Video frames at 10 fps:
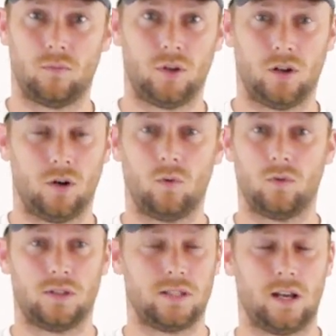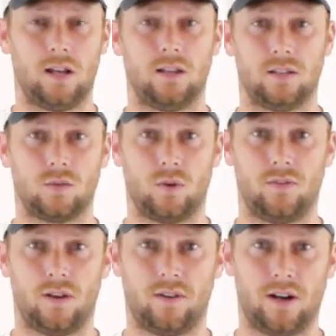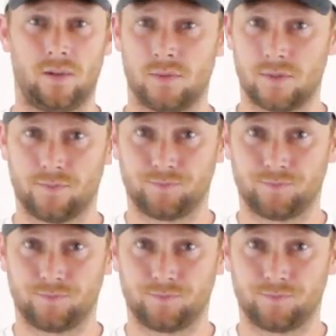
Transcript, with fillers: you know, let's say I list 25 items.